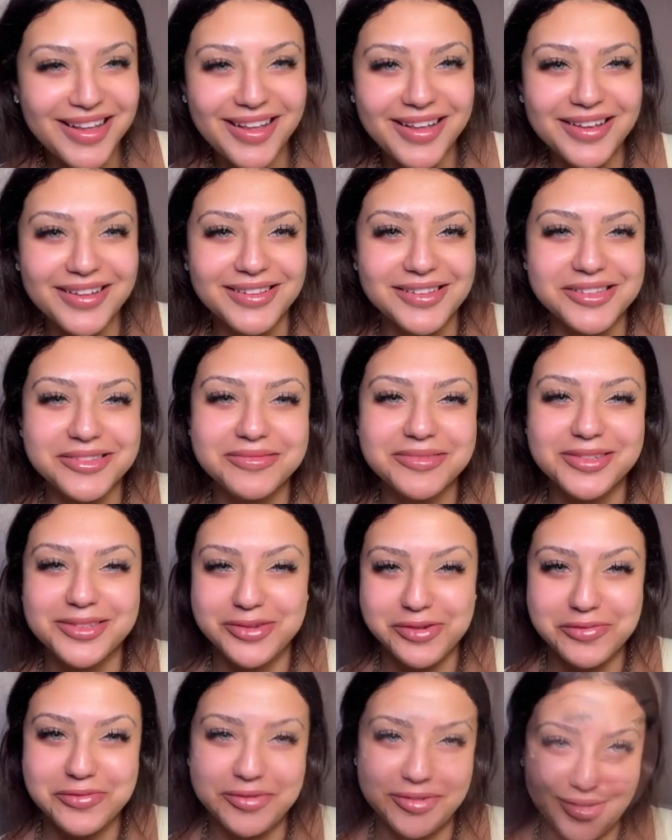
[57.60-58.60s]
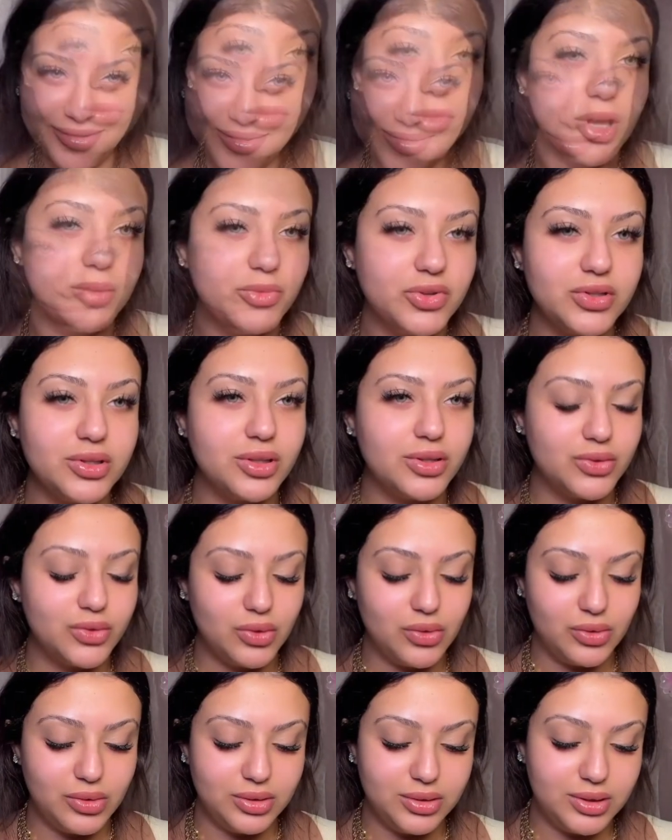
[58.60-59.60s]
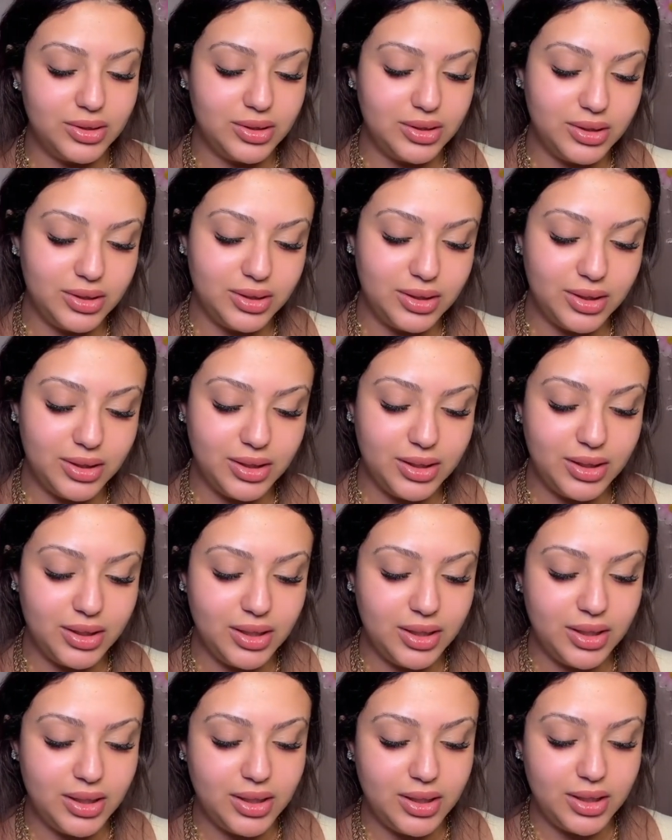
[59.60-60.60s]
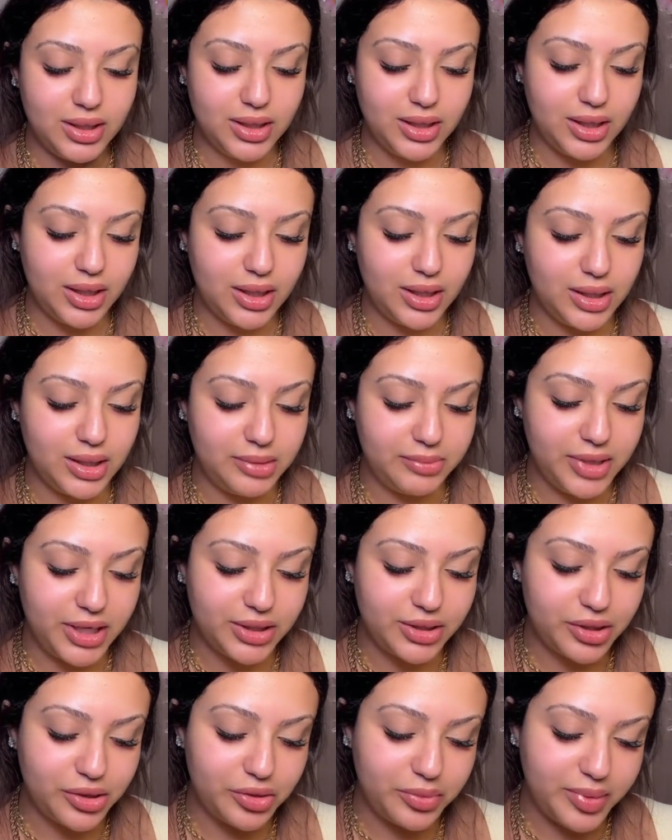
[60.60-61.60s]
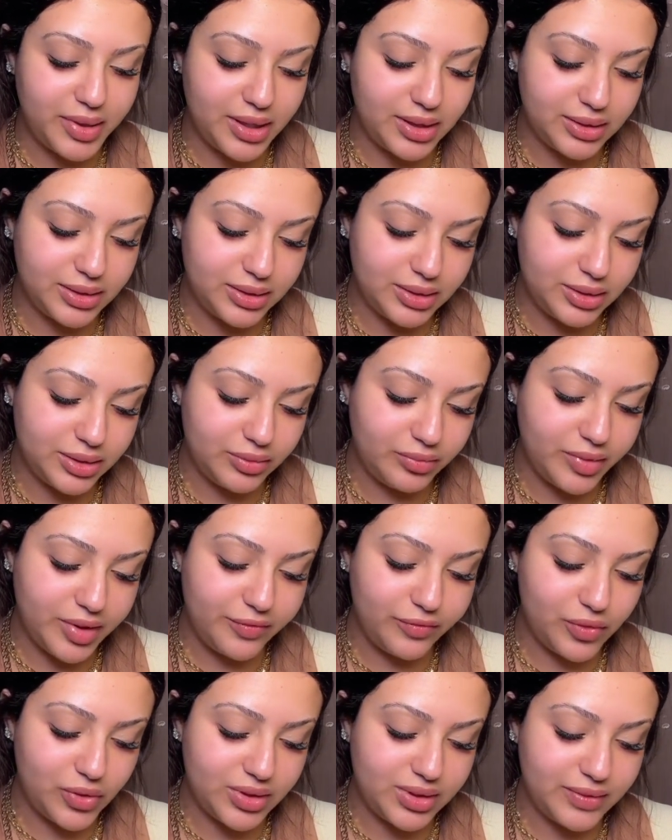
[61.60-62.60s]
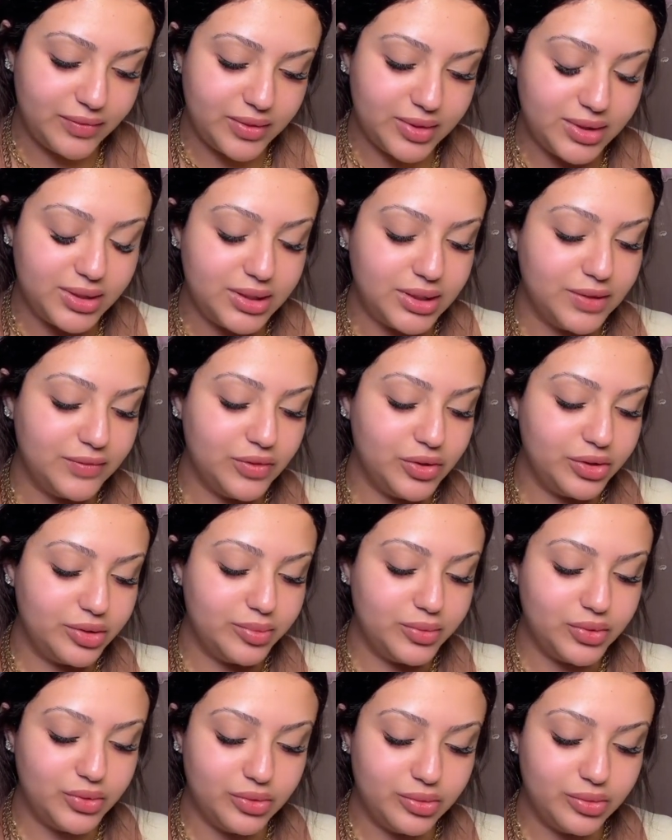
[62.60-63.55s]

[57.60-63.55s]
Let's be so for real. I'm using this old eyeshadow palette, Rainforest of the Sea Volume 2 by